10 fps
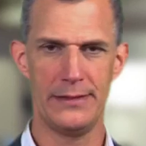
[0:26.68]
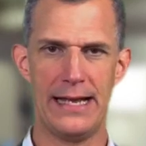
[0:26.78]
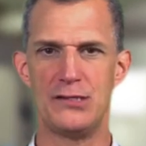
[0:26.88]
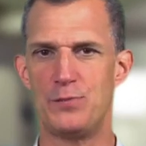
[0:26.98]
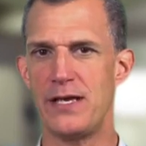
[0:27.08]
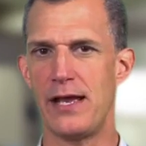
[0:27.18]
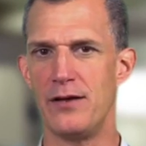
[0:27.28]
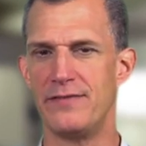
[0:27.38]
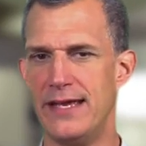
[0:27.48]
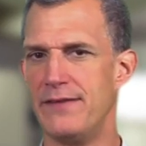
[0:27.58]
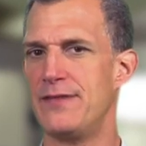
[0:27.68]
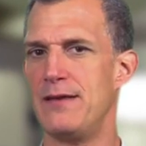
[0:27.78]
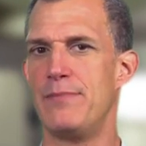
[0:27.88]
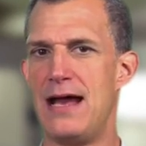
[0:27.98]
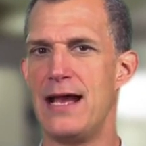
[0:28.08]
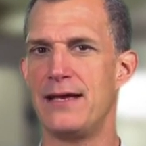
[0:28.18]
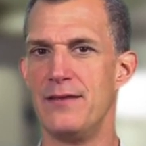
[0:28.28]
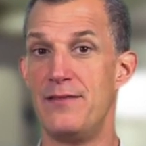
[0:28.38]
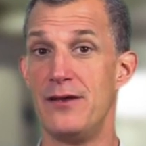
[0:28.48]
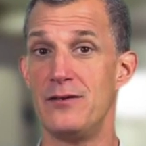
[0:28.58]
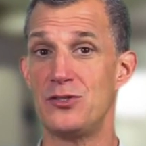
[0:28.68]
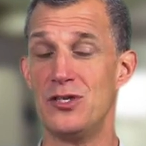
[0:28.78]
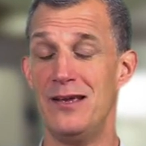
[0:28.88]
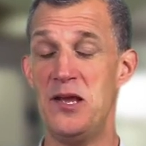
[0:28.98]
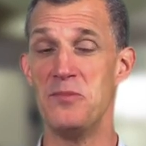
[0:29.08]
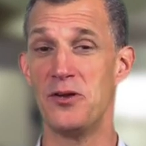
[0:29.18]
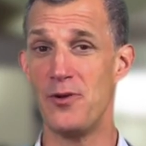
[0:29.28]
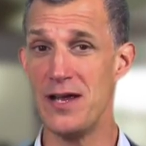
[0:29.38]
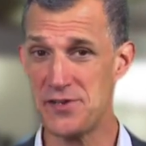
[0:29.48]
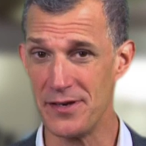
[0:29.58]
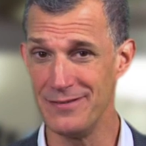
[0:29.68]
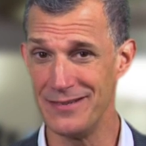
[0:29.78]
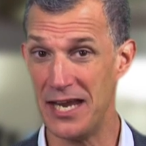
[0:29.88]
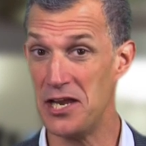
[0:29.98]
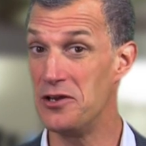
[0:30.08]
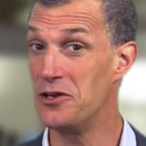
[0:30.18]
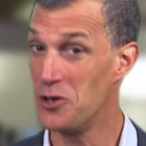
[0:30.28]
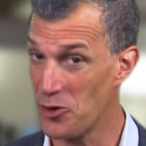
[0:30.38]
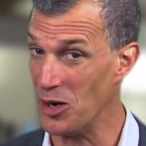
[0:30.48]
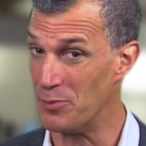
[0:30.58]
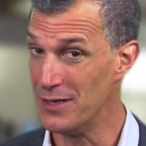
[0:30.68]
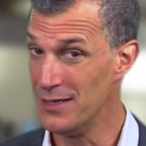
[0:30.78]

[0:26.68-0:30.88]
And speaking of give them back, there's immigration in Europe.